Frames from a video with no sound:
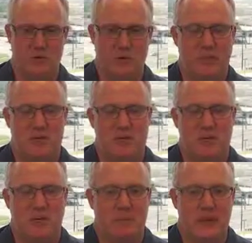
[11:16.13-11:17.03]
without a
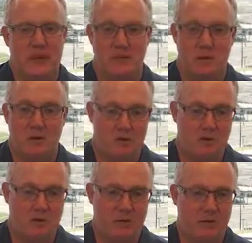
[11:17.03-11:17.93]
checked bag. The only
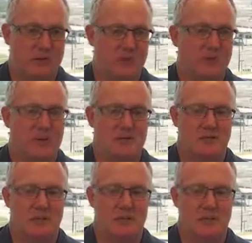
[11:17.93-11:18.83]
time I really check it is
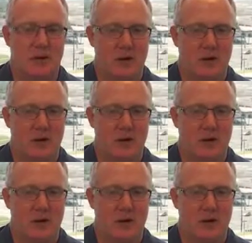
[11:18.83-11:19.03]
if I take my